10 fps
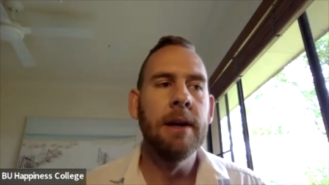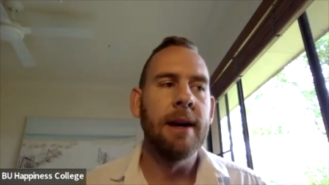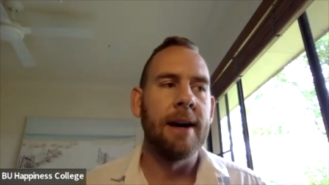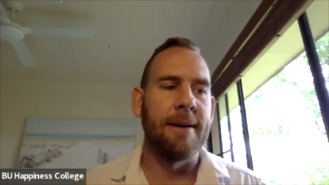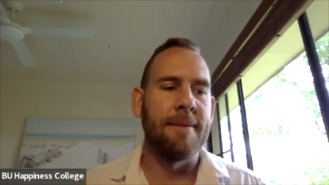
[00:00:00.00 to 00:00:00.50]

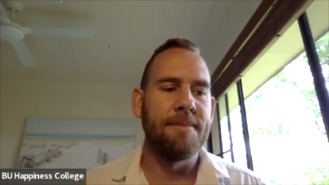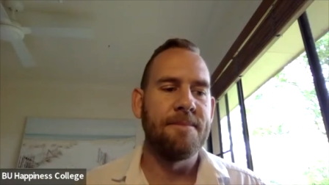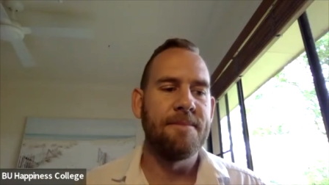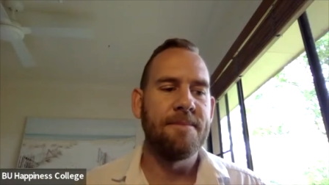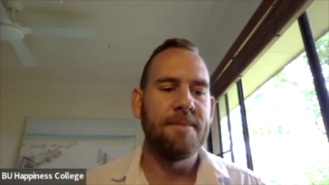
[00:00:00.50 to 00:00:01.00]
Um,
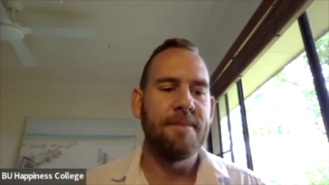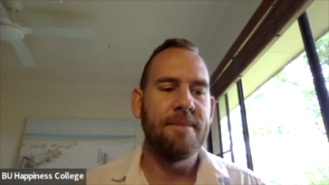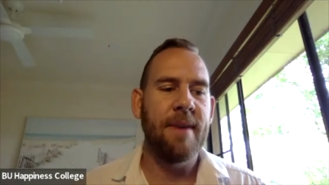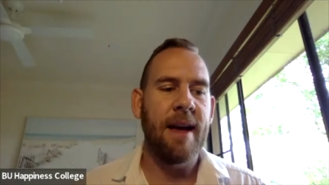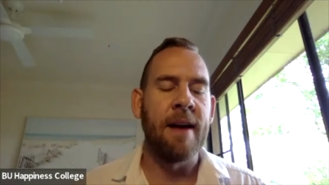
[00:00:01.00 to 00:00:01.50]
mm.
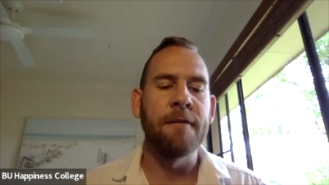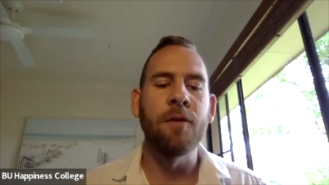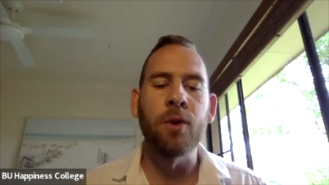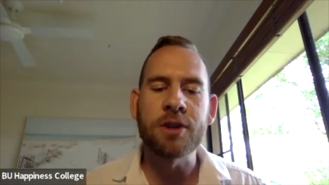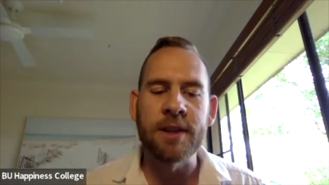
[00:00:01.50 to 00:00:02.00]

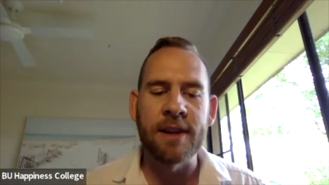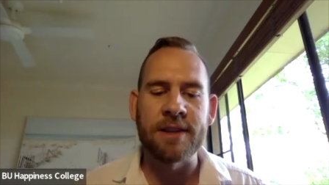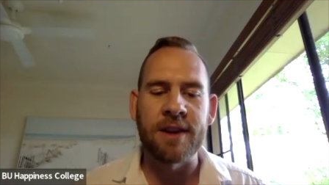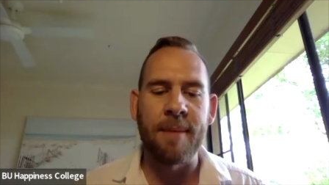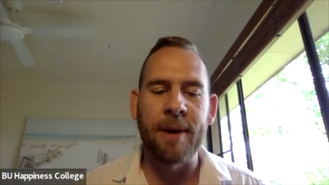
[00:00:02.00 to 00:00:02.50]
unfortunately, at the
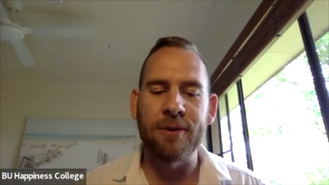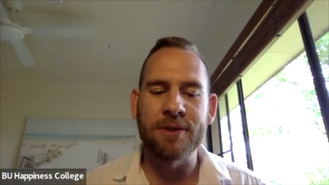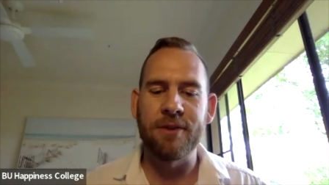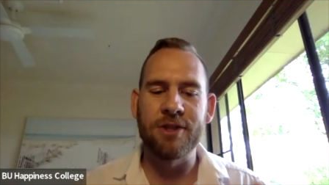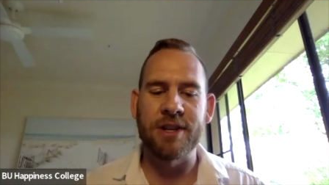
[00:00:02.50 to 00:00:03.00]
time, I'd
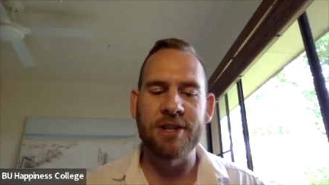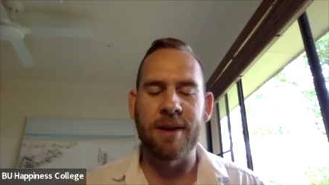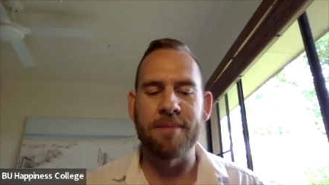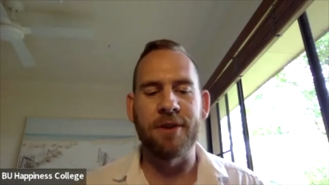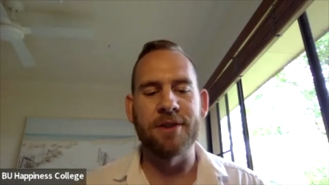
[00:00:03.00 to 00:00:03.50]
also just
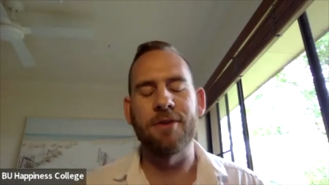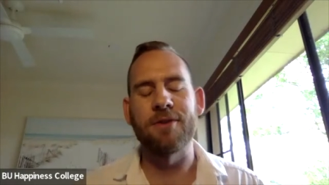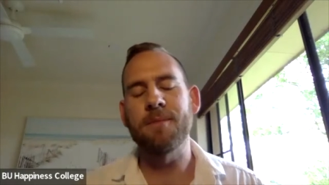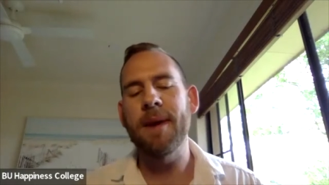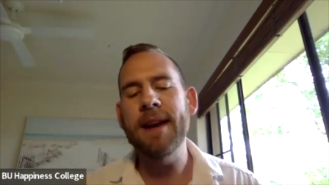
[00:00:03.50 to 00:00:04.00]
jumped on
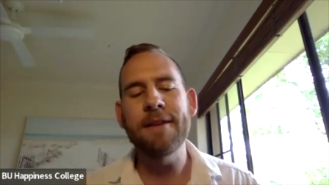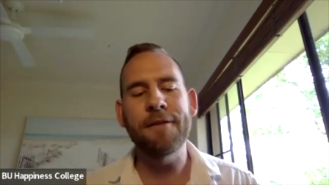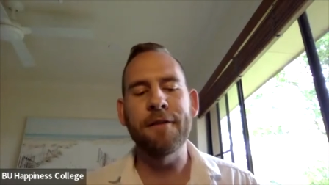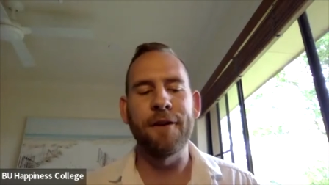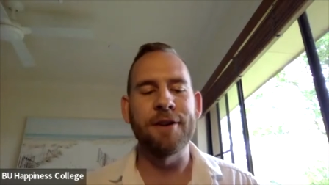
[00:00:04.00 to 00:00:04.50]
social media
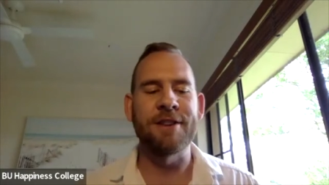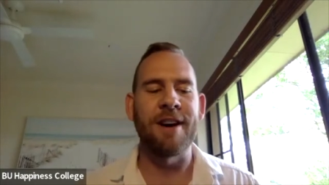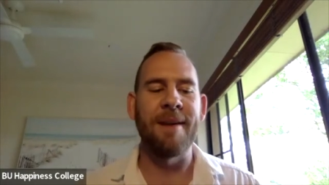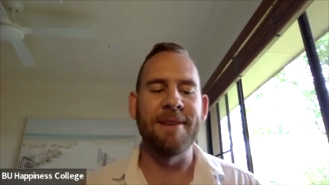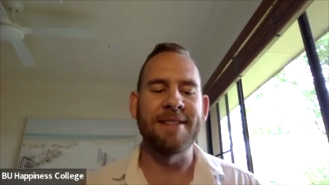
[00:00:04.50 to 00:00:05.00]
for the first
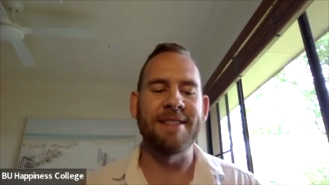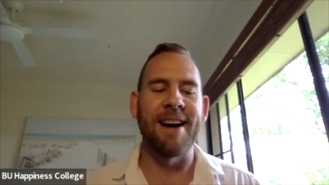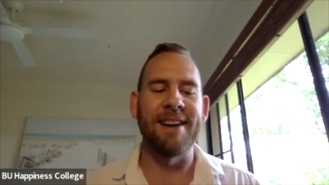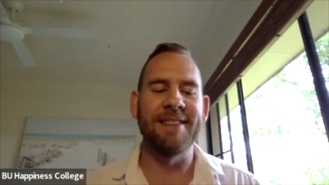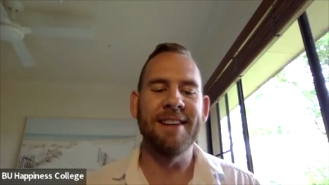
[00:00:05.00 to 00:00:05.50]
time and
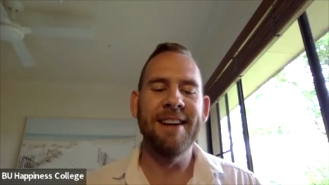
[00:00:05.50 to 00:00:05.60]
started